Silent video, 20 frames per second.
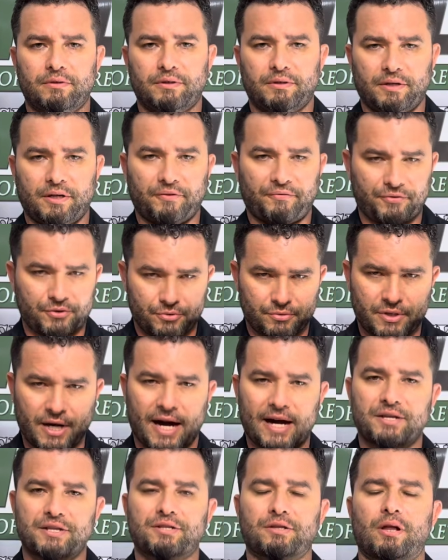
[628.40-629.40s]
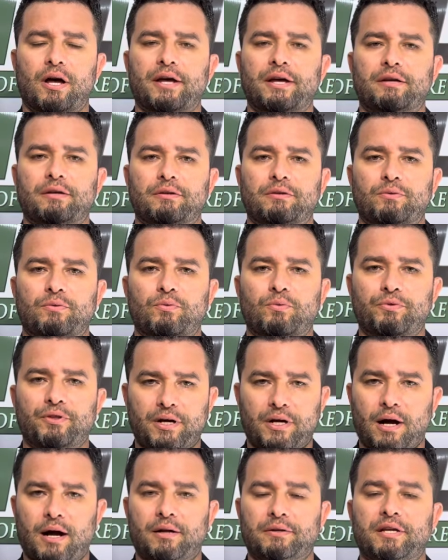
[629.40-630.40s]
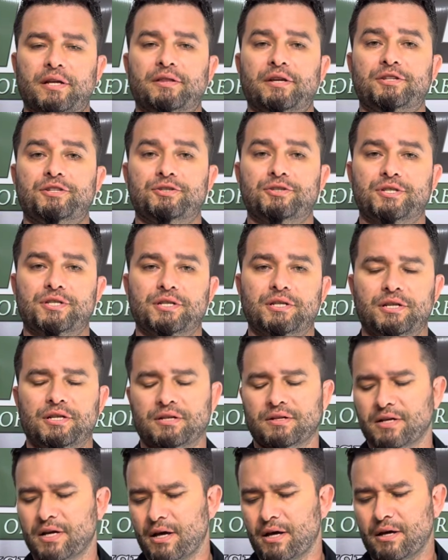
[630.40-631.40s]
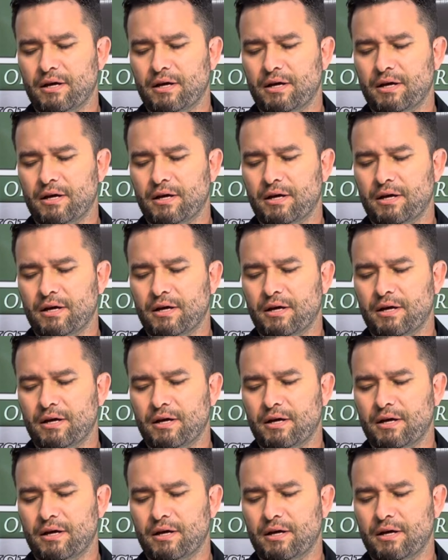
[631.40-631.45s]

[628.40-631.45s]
If you guys like the content that you see,